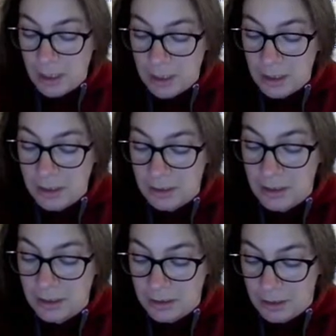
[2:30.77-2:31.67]

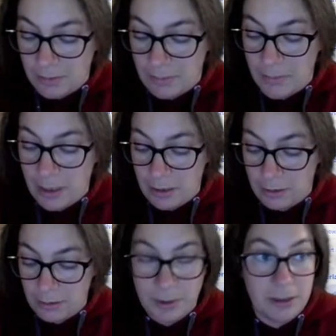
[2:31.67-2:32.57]
1860, May
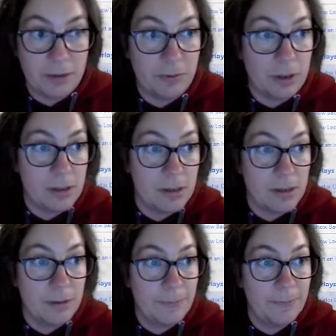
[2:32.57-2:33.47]

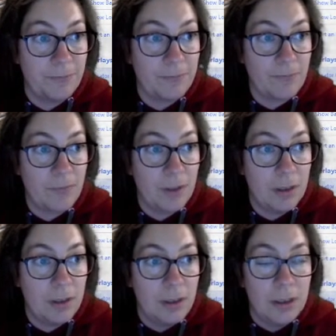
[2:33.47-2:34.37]
21st.
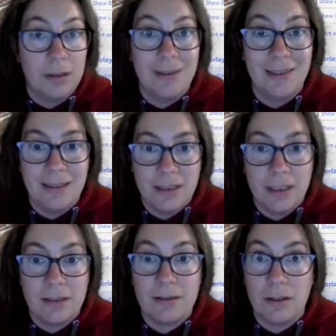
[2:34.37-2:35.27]
The end
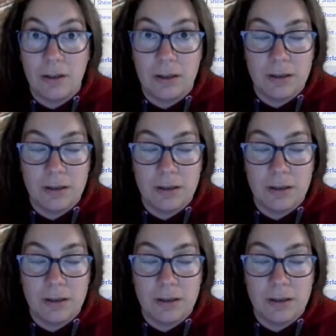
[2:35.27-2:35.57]
date is not as